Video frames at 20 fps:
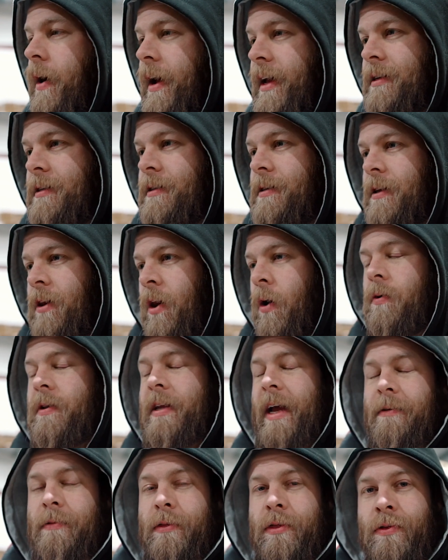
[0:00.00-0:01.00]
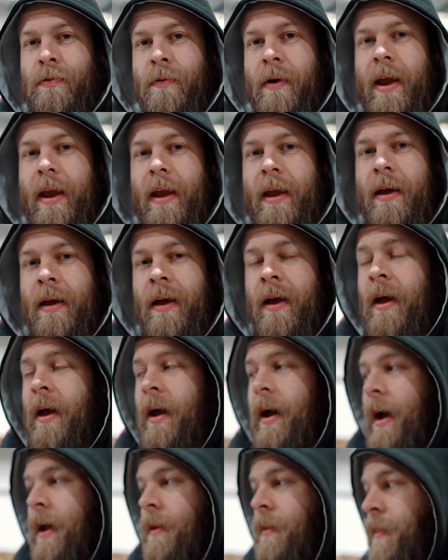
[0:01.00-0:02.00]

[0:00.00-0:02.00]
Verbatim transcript: It's lockdown three, and